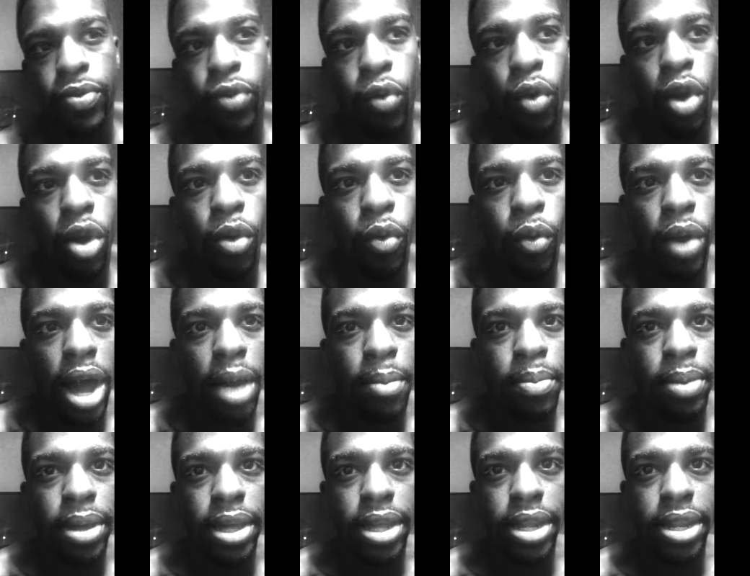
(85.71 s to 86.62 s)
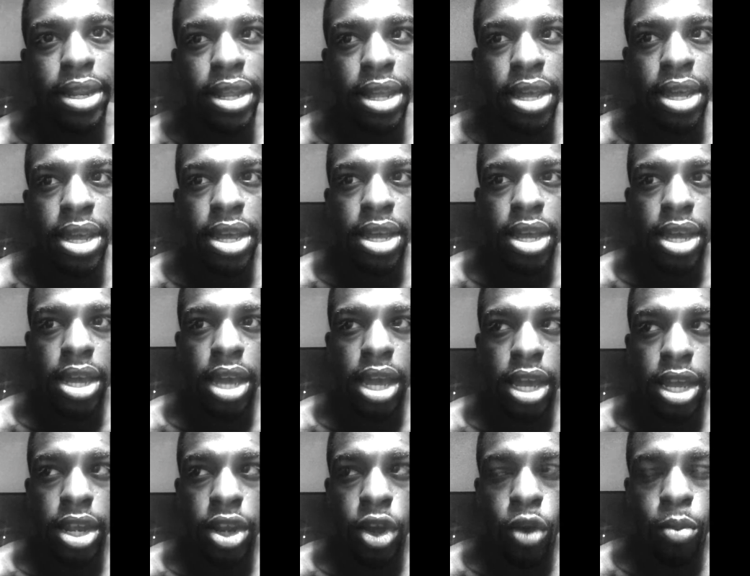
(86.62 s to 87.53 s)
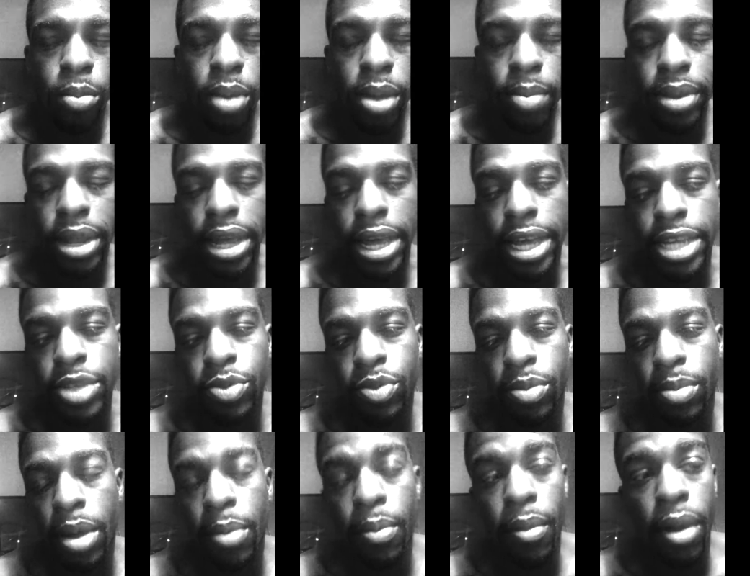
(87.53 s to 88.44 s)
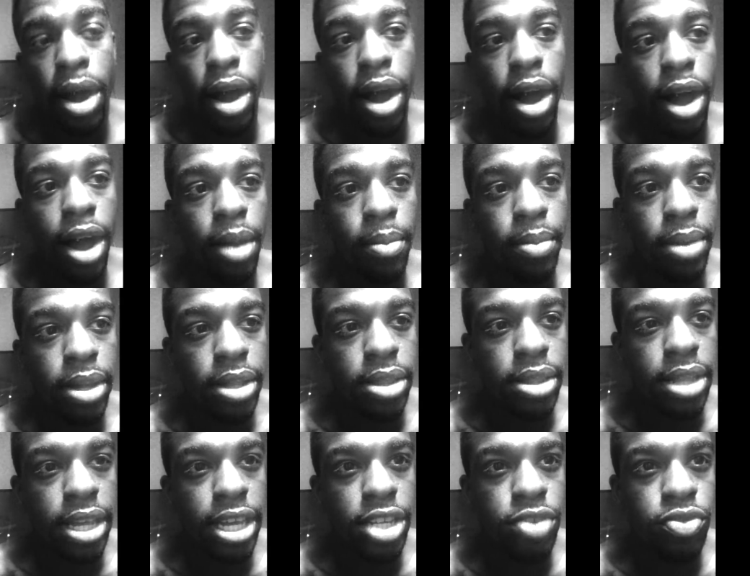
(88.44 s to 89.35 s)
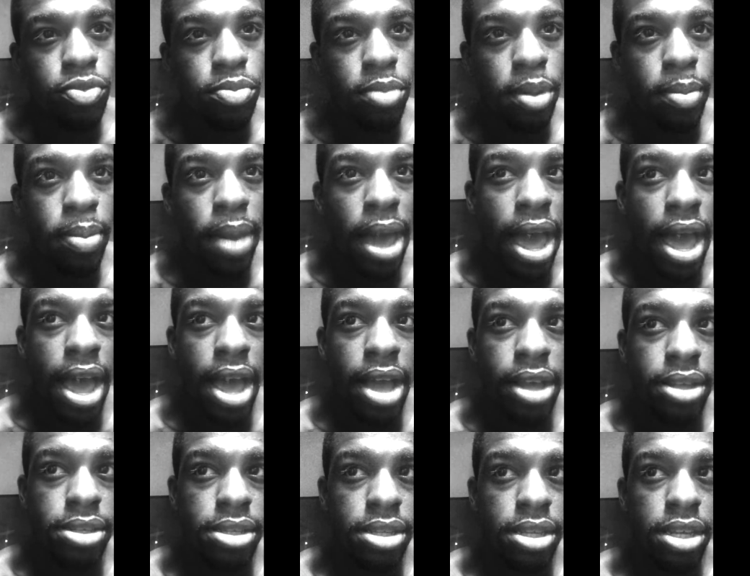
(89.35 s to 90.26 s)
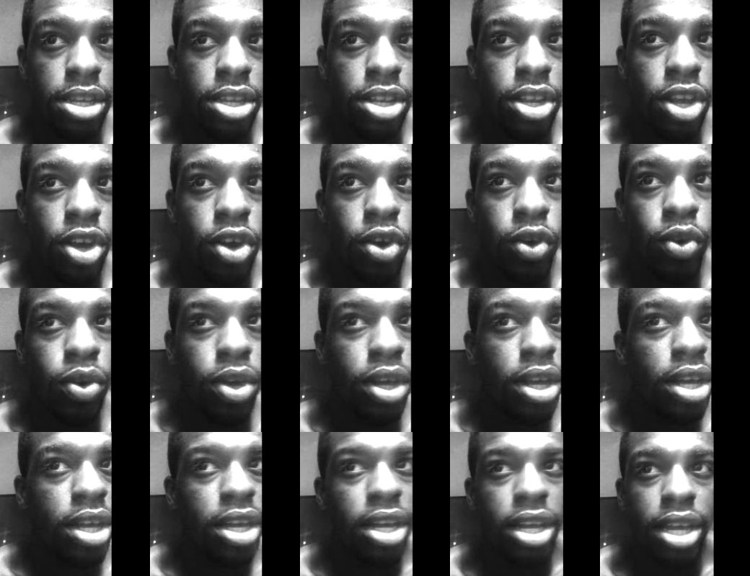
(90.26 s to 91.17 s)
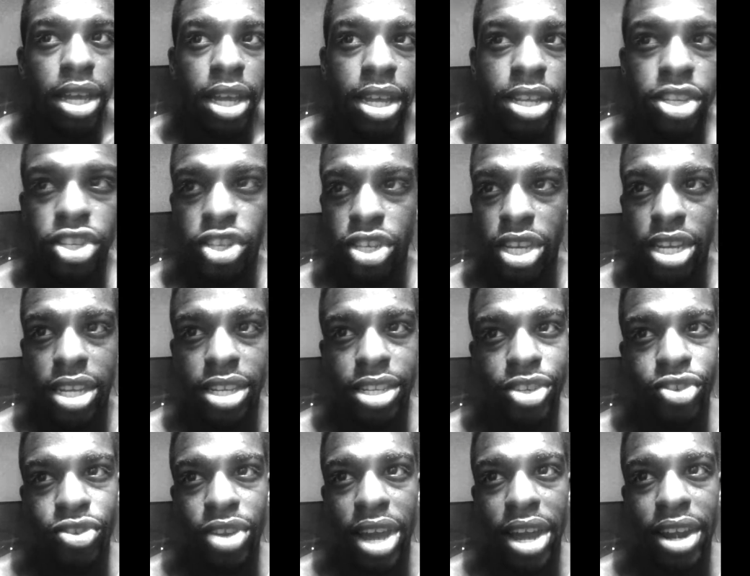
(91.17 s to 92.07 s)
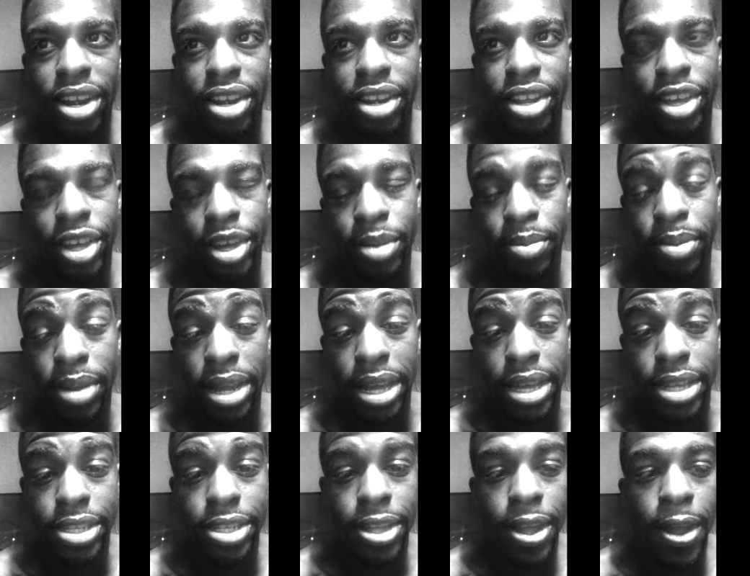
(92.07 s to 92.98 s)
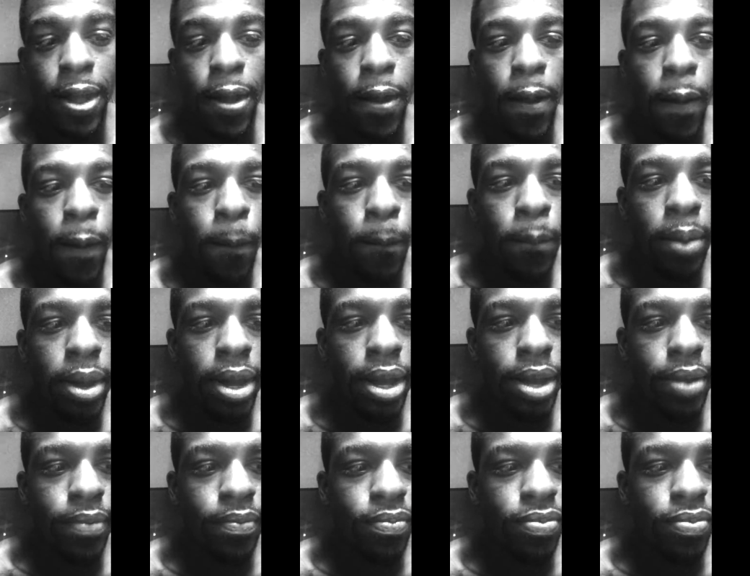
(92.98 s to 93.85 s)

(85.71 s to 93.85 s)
before where I've been, you know, bumping heads with my mom and things from the past, and you know, it's just you're not in a good place. But